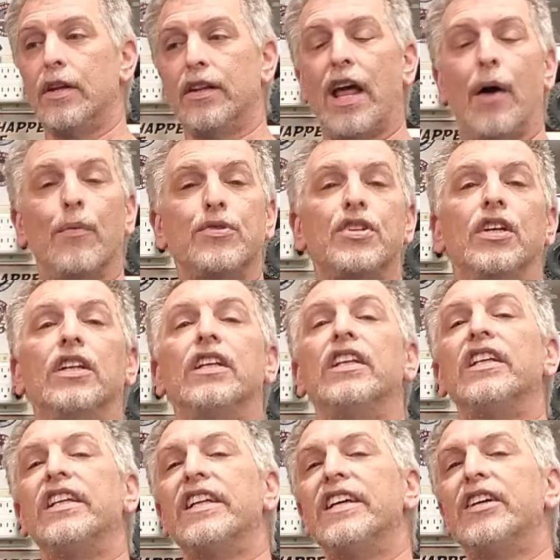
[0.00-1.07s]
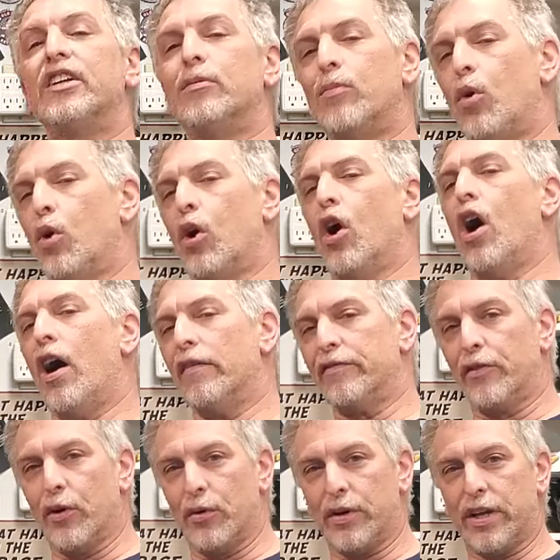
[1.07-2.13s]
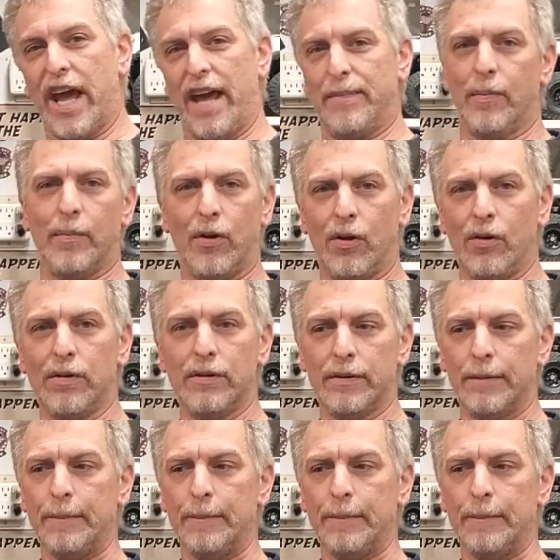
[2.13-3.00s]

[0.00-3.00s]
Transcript: that was a little more off-road capable.